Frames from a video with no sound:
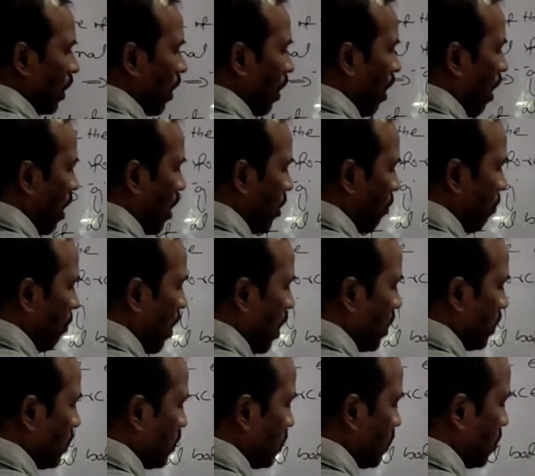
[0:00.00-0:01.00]

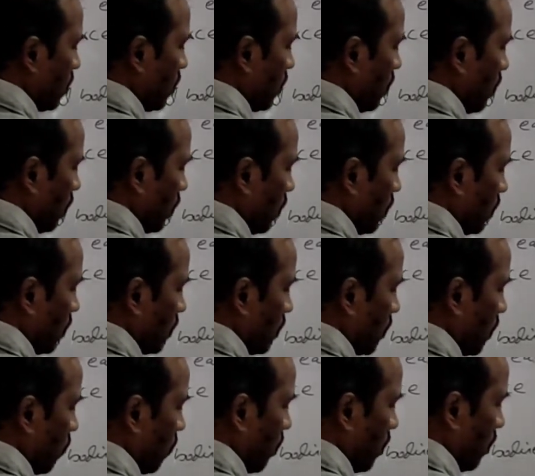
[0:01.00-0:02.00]

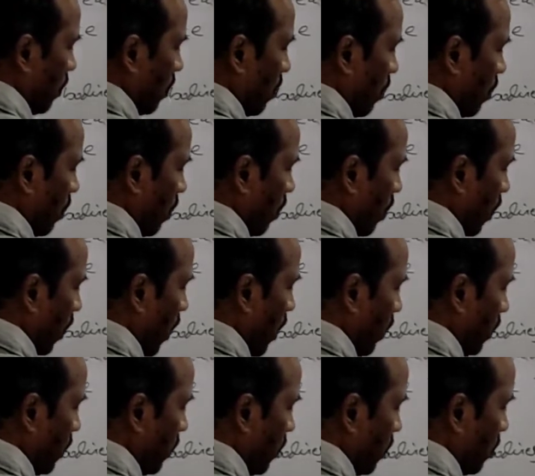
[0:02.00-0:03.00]

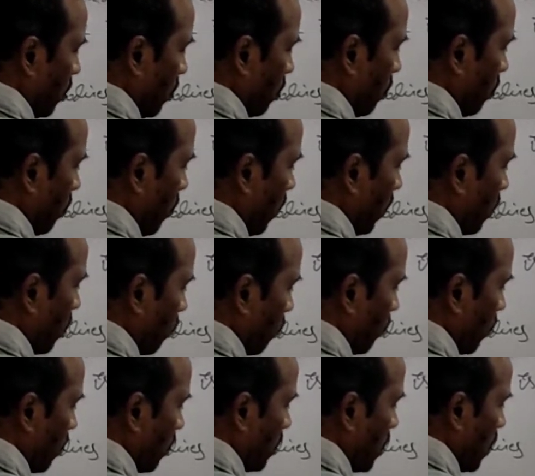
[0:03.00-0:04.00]
9.78 meter
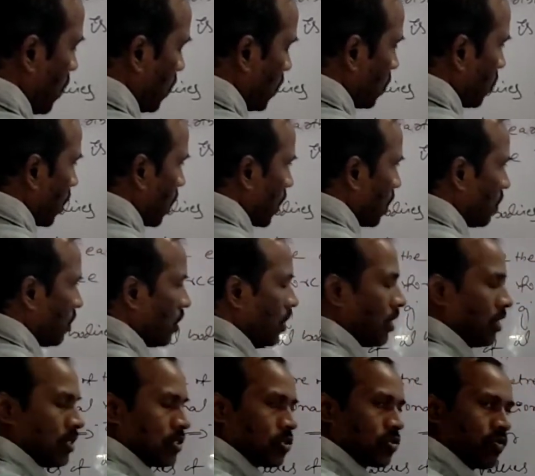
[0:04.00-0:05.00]
per
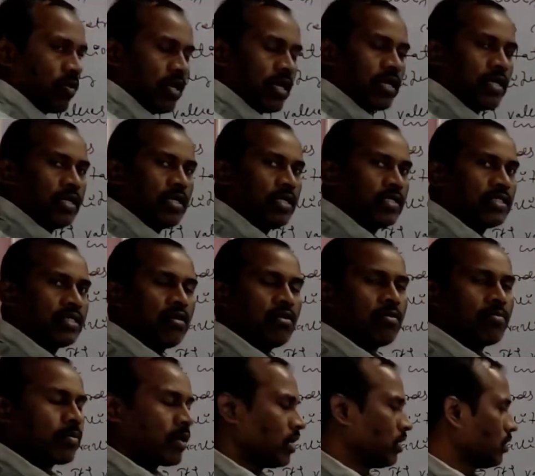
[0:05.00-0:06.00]
second square.
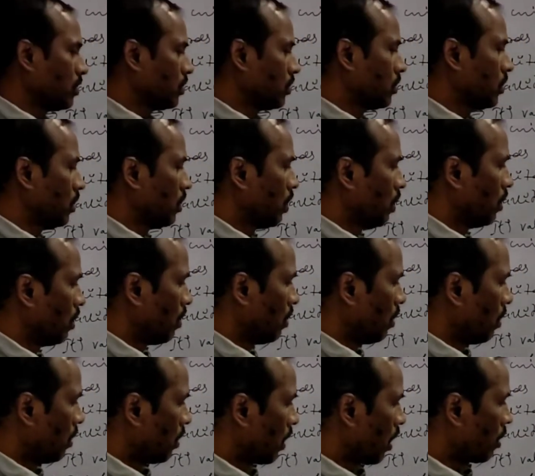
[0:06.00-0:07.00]

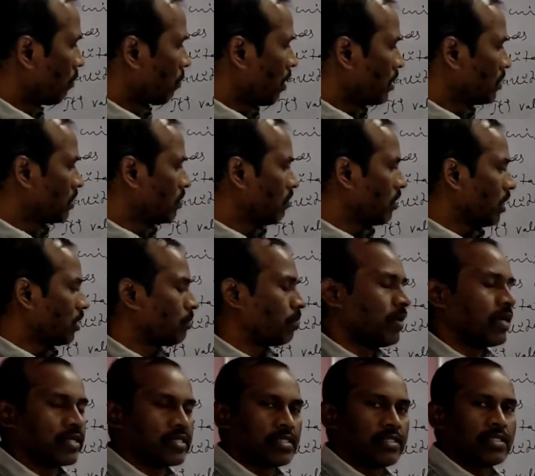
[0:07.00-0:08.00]
9.78
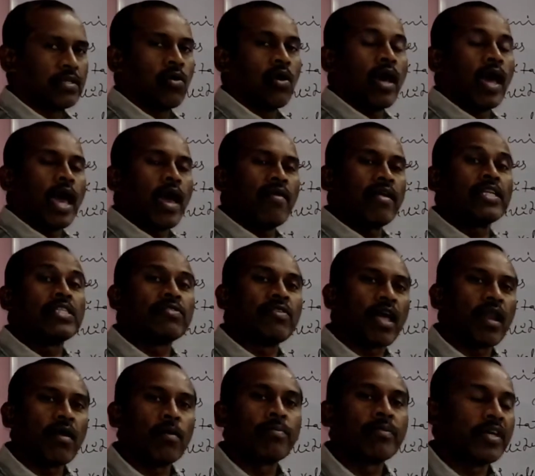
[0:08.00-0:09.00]
meters. So average
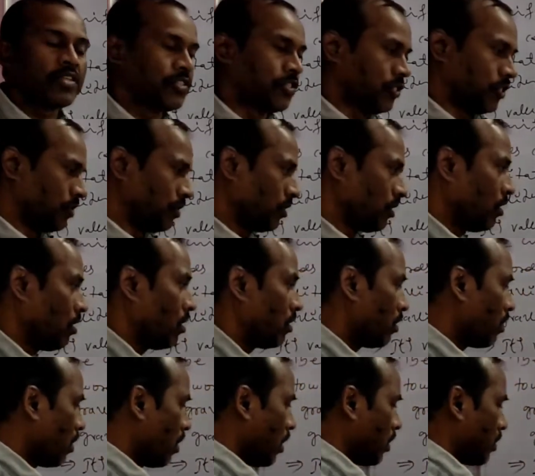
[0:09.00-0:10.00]
value of the g on the